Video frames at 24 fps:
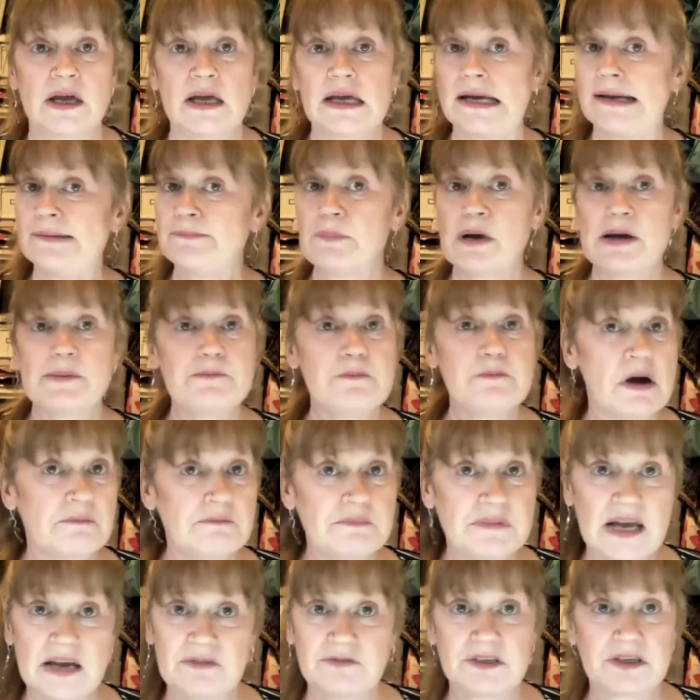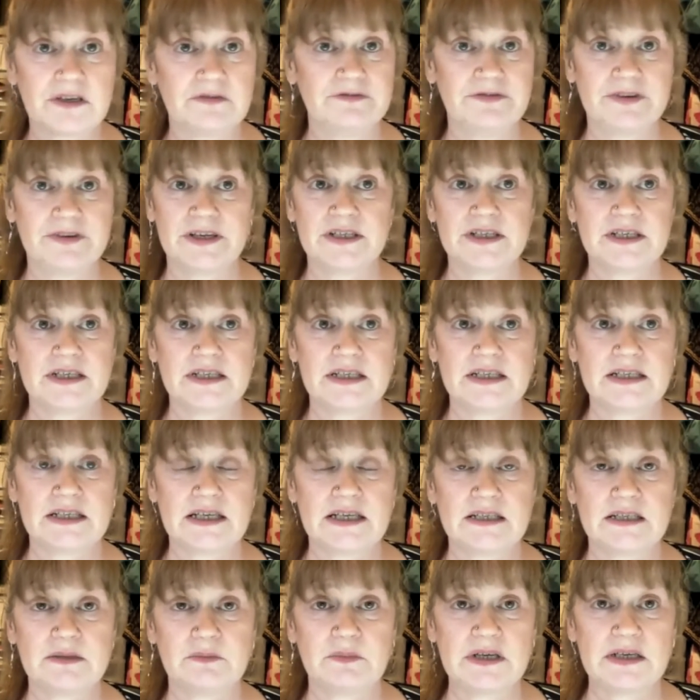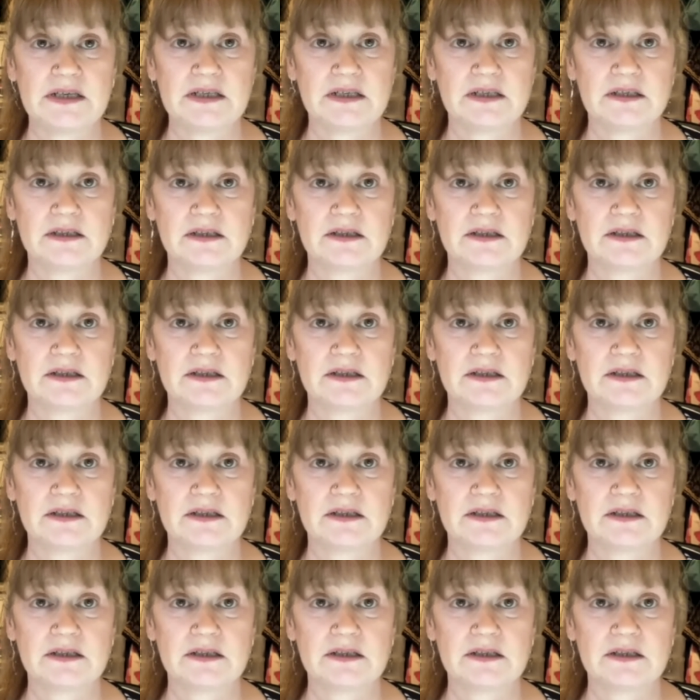and my mum never converted to centimeters.